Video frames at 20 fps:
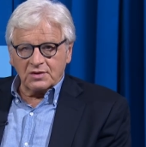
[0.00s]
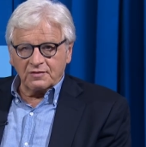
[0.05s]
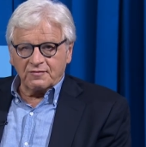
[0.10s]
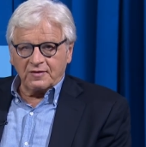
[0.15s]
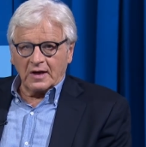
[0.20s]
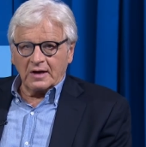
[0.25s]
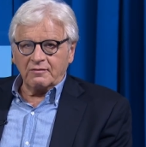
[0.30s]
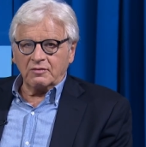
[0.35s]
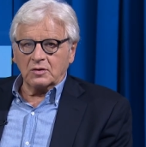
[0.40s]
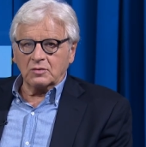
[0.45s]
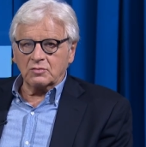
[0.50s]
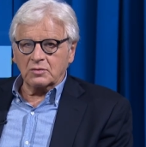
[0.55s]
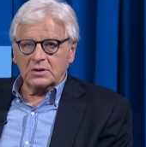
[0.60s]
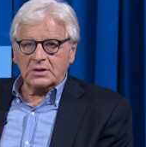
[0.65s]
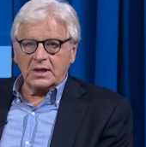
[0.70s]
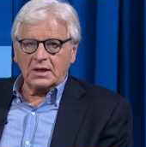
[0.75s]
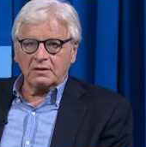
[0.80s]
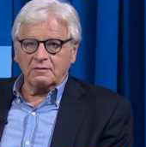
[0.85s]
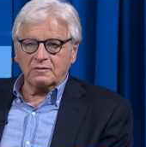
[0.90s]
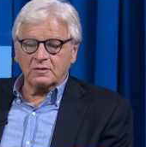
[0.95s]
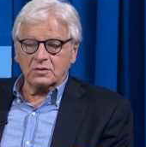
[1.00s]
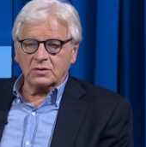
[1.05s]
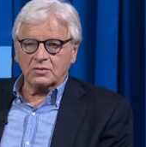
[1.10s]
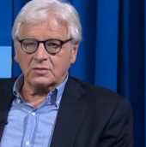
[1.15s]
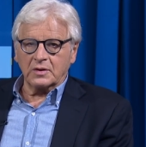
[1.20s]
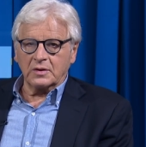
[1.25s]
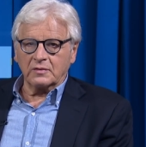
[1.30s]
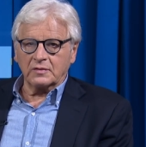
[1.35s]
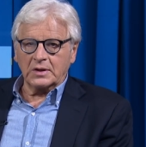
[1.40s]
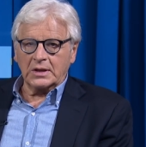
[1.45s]
the 500th
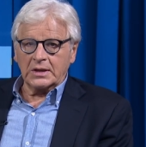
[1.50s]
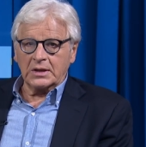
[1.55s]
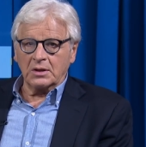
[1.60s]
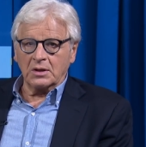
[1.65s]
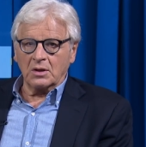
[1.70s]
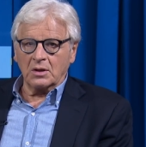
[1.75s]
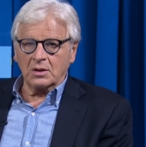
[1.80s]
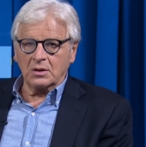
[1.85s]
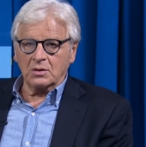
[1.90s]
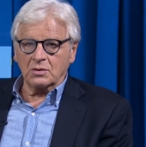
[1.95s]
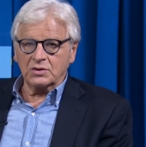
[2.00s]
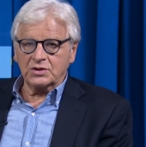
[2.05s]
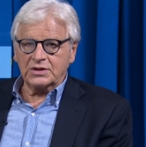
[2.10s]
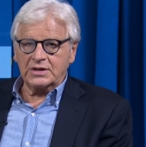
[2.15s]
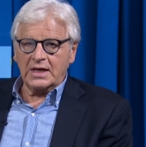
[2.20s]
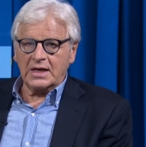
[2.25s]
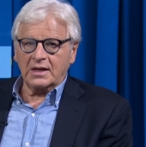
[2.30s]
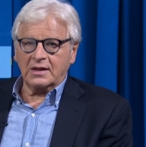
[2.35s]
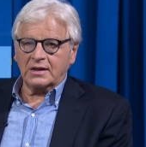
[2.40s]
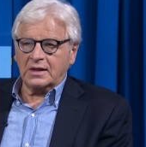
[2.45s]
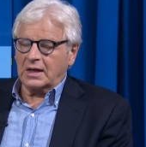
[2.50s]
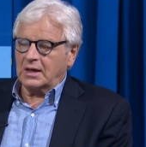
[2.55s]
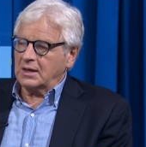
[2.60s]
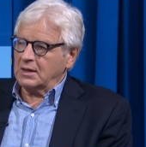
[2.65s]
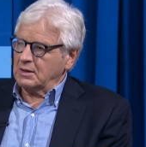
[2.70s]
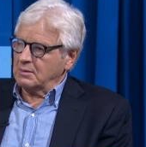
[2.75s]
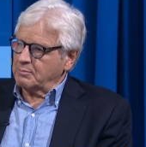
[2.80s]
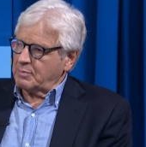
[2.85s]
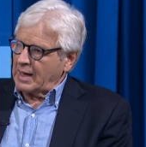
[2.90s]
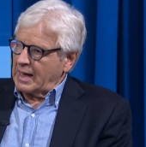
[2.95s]
anniversary of Leonardo's death, and
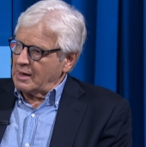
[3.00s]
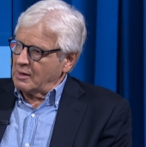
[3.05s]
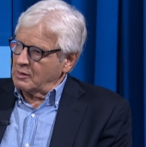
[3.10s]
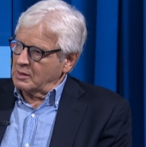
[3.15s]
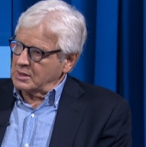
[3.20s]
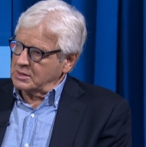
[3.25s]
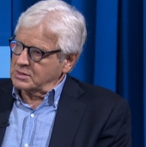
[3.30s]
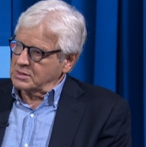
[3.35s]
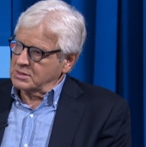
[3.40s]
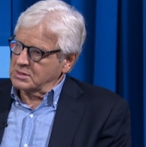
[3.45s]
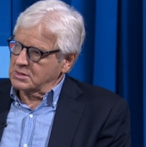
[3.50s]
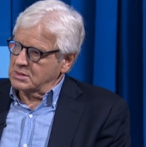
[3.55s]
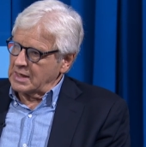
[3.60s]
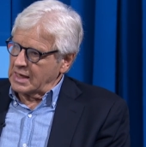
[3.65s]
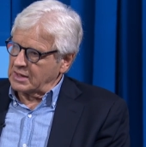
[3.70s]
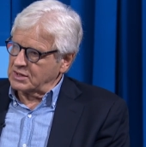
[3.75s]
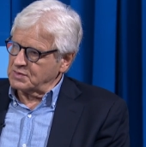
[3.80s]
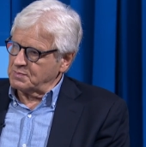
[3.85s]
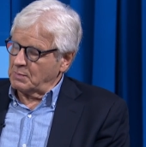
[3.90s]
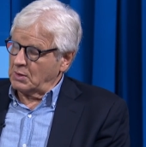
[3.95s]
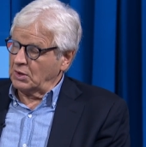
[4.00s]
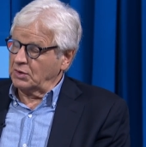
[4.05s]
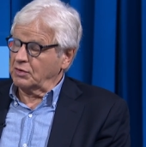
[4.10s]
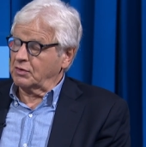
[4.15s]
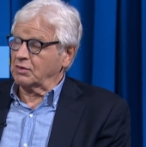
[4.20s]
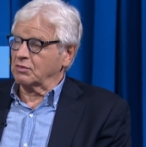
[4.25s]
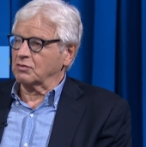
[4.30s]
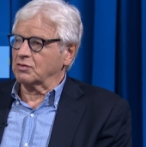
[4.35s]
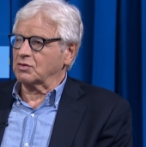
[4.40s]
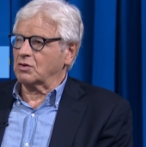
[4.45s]
in Paris next month
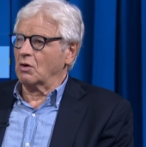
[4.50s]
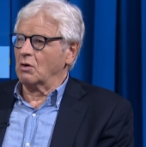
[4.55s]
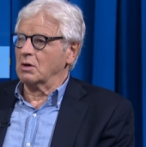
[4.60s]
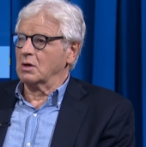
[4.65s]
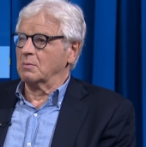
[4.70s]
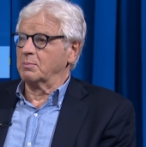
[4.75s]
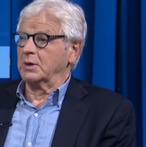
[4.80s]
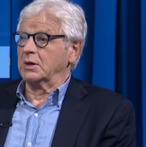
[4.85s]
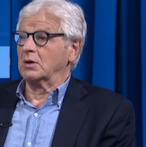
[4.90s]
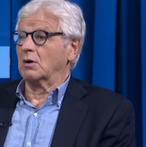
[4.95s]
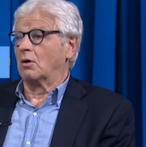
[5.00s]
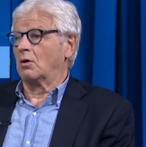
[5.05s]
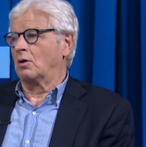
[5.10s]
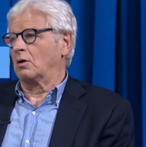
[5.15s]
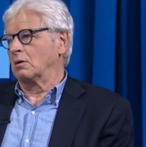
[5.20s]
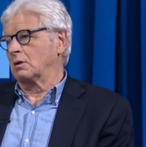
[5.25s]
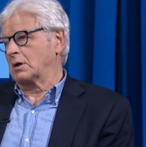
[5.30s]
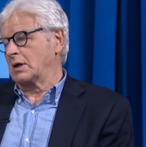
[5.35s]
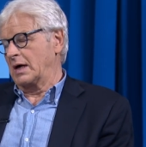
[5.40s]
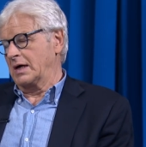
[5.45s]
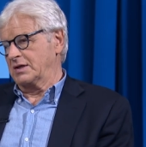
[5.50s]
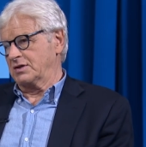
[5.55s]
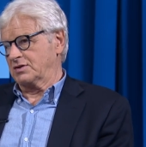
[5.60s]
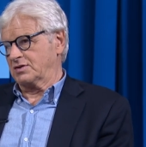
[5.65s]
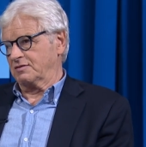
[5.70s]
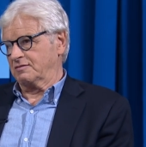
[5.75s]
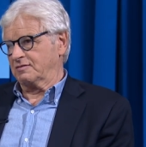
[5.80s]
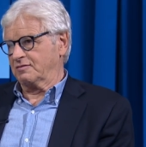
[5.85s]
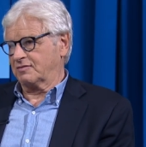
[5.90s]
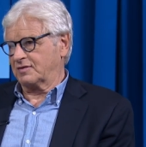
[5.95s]
there's going to be all
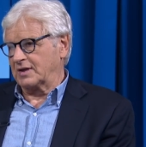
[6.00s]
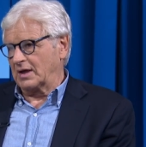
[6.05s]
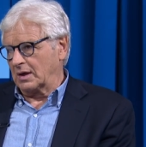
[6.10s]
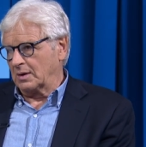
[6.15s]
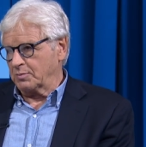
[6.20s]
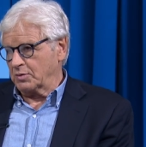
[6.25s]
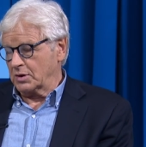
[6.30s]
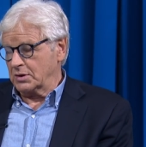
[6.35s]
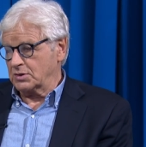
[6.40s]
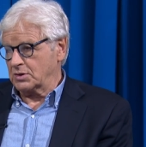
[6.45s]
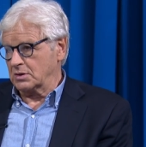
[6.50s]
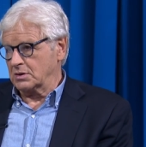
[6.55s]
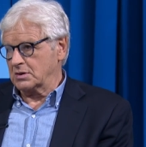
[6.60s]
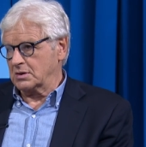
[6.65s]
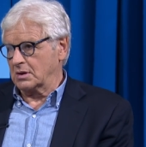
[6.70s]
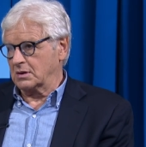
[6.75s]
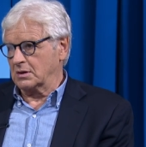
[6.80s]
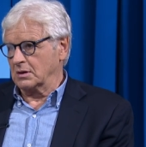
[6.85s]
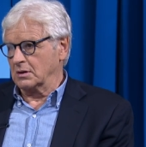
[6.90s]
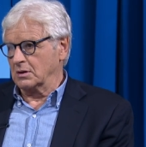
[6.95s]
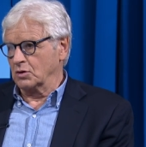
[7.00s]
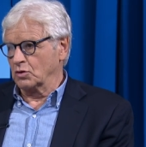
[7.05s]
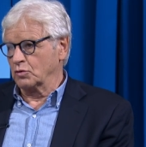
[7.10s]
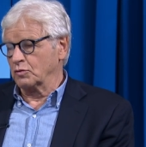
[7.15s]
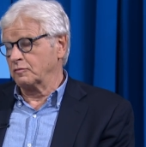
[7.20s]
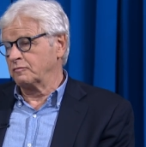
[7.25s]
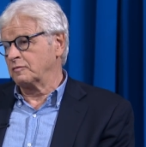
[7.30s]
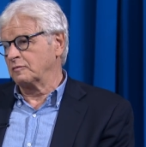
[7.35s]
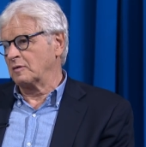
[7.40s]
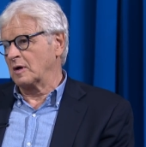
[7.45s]
kinds of celebrations at the
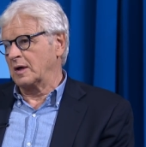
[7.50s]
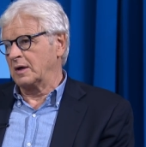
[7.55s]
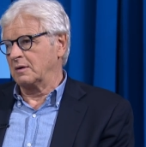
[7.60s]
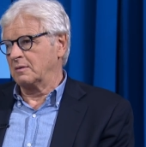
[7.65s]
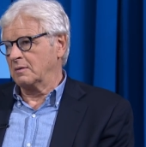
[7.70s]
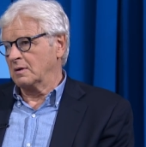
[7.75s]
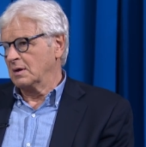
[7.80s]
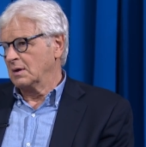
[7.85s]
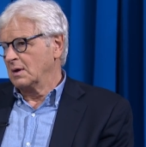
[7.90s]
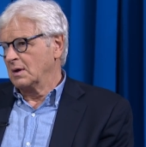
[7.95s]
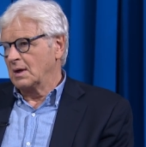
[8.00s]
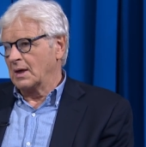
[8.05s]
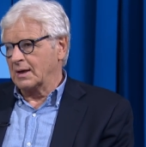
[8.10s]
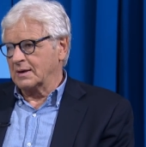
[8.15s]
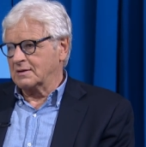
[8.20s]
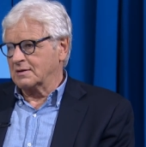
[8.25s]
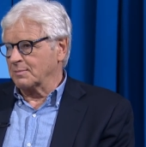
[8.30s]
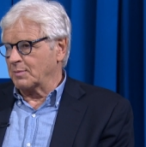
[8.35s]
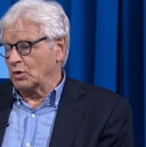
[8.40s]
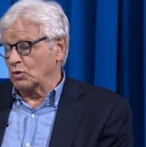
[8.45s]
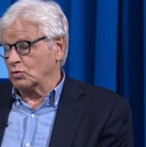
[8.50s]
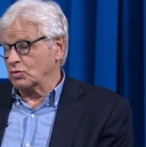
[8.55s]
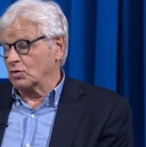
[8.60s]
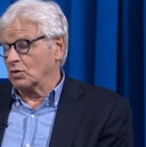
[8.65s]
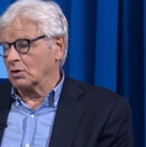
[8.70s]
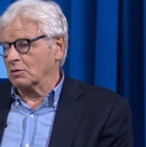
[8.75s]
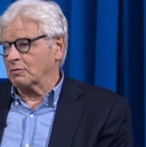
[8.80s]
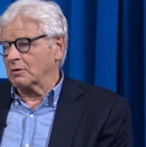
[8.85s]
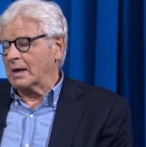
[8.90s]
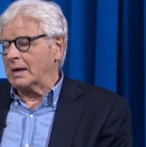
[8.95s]
Louvre and I suppose
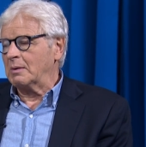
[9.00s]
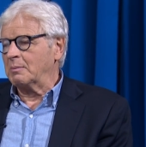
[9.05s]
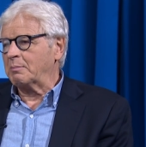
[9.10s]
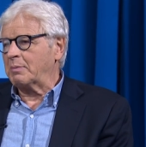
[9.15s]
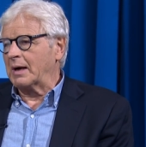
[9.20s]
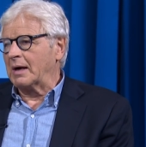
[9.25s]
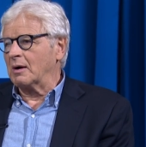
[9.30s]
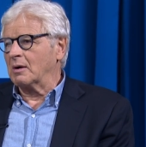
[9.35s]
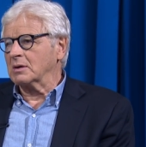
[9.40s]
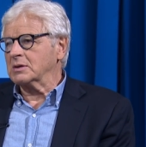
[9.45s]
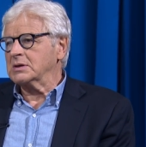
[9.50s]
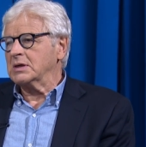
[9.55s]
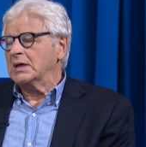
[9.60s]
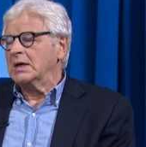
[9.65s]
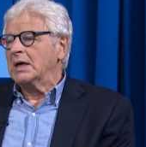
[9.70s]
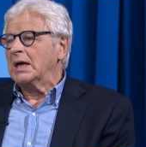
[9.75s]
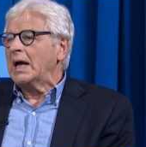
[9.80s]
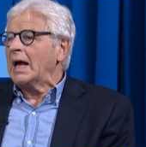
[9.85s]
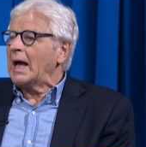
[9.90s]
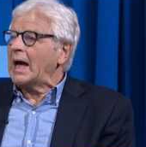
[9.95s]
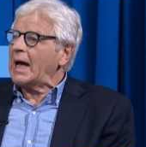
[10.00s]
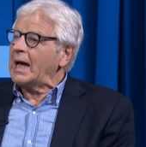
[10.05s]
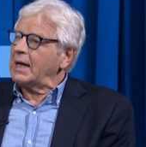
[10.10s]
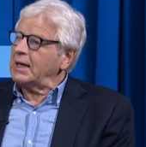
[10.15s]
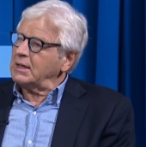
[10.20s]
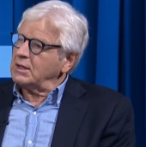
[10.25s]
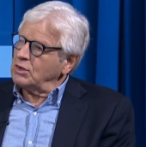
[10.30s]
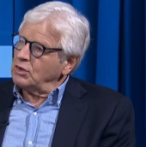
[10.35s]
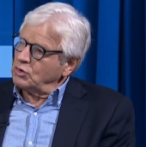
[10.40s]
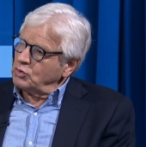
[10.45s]
all around Paris.
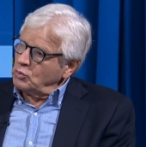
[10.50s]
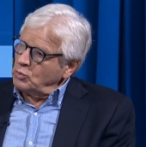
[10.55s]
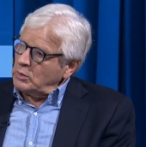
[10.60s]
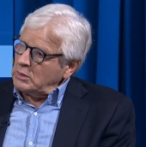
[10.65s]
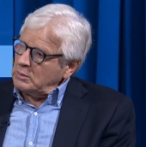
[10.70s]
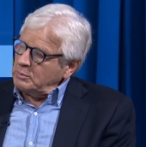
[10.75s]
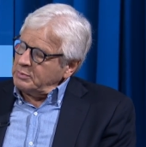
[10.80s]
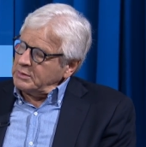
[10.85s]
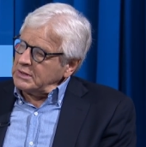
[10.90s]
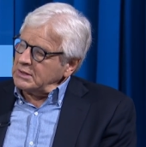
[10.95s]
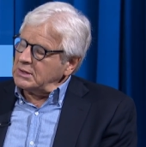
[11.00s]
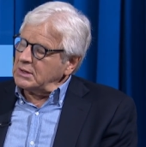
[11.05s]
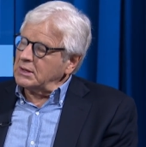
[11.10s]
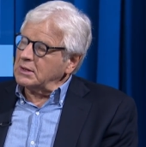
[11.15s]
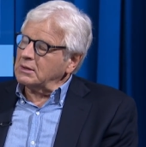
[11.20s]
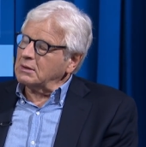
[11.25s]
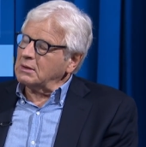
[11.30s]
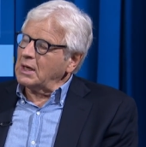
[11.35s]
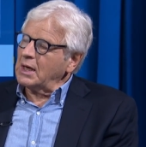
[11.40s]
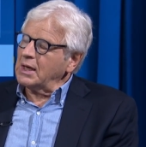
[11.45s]
And you will be there,